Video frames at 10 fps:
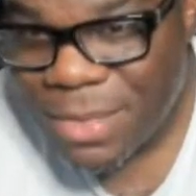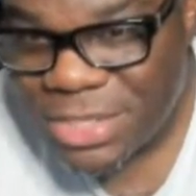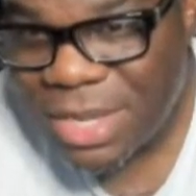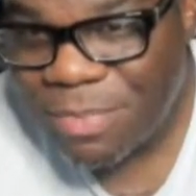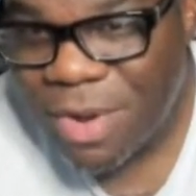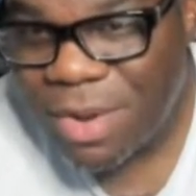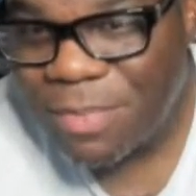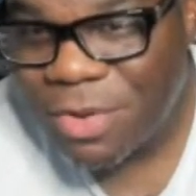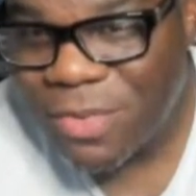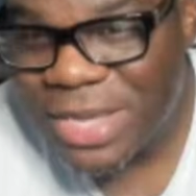Skip
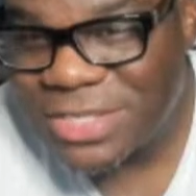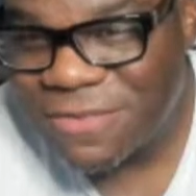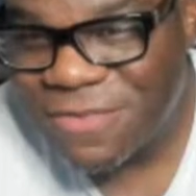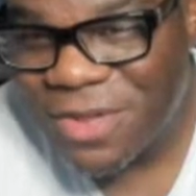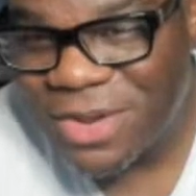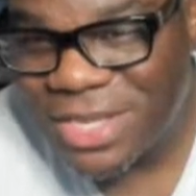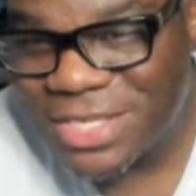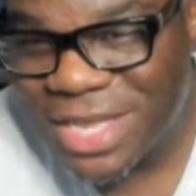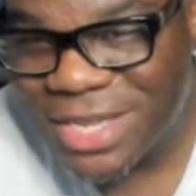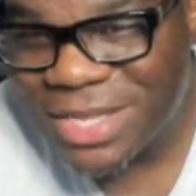probably put racing fuel in the
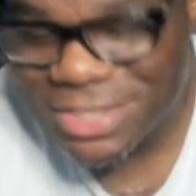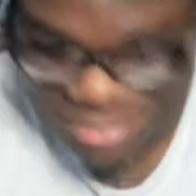Celica.